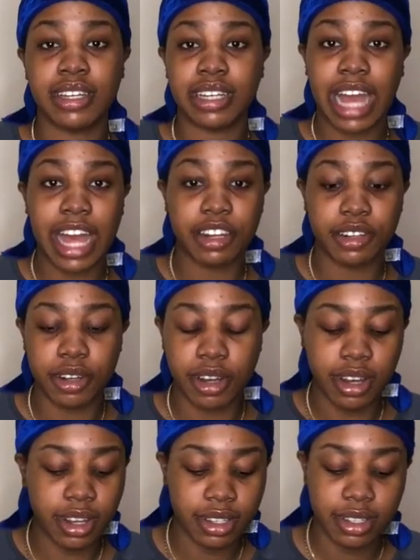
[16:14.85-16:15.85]

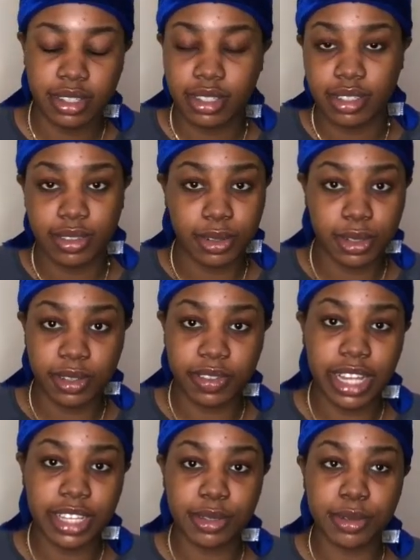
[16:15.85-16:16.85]
Canada, all of
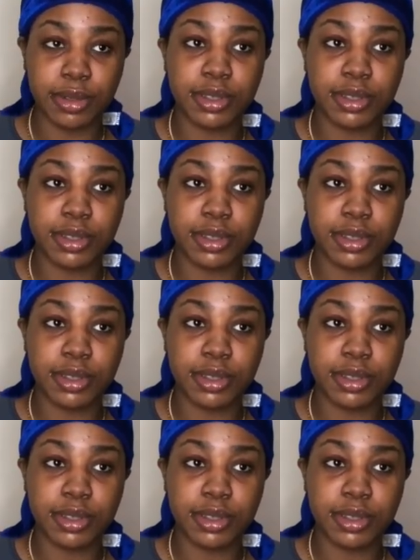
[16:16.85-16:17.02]
that sort.